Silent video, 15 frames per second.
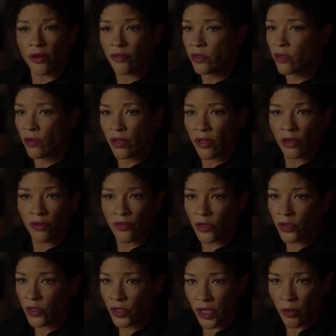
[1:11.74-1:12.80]
you never told the
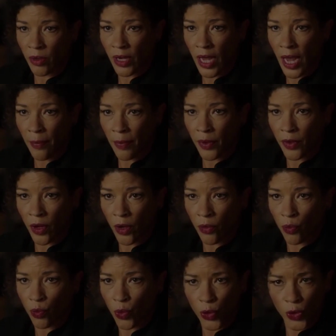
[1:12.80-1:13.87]
university what happened
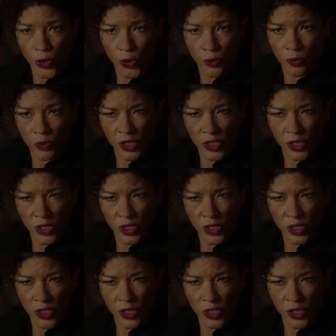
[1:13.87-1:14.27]
on Rue de